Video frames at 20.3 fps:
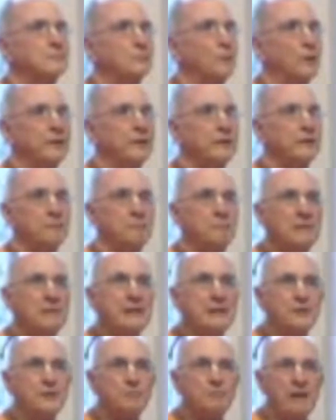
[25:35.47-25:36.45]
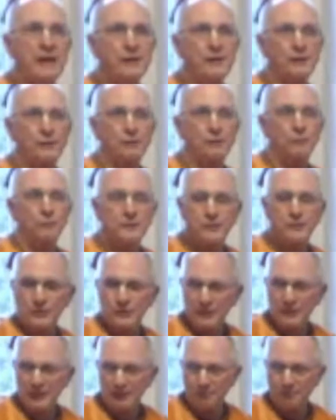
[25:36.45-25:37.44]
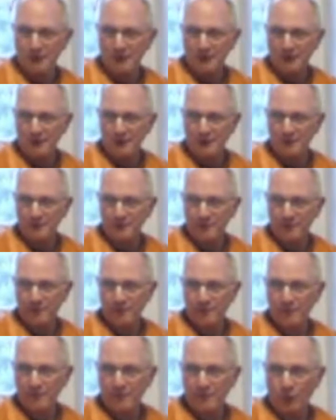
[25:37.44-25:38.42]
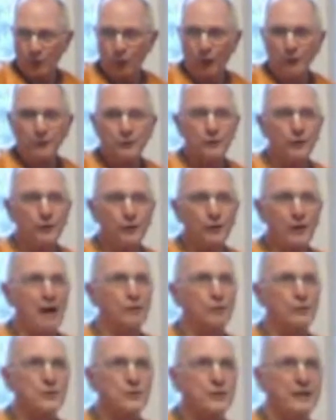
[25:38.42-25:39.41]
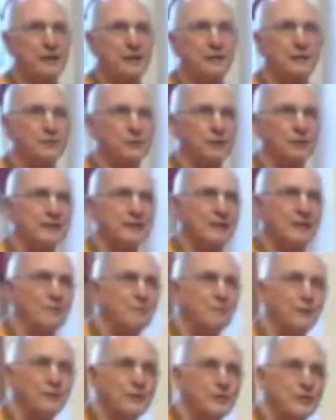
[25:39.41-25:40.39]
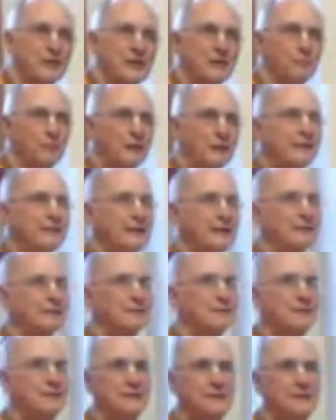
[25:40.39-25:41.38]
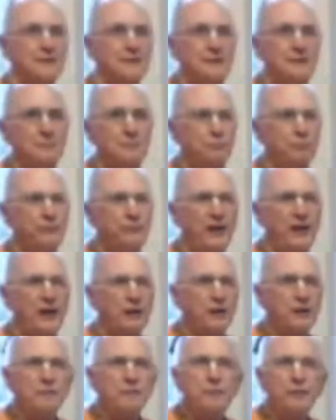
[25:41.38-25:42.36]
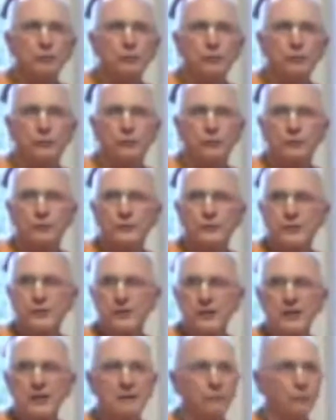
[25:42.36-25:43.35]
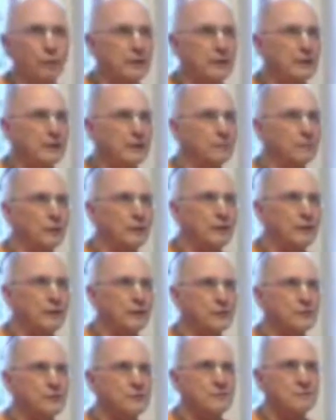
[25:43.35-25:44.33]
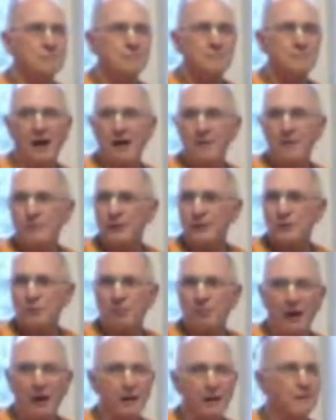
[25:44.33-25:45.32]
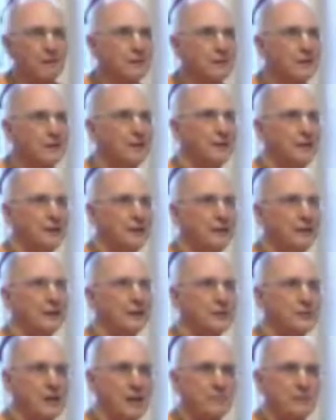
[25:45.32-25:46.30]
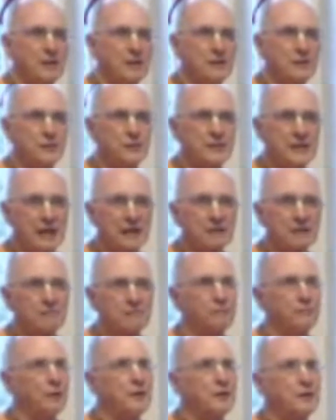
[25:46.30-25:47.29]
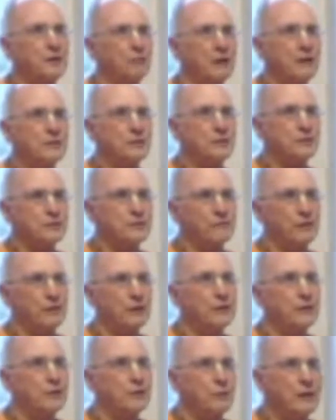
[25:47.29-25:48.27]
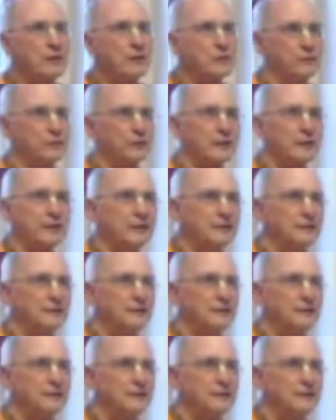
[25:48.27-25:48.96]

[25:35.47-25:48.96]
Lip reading: Wanted to meet his maker. What's his name? Rutger Hauer's character. I can't remember his name right now. Very beautiful scene when his time expired. He accepted his death very gracefully.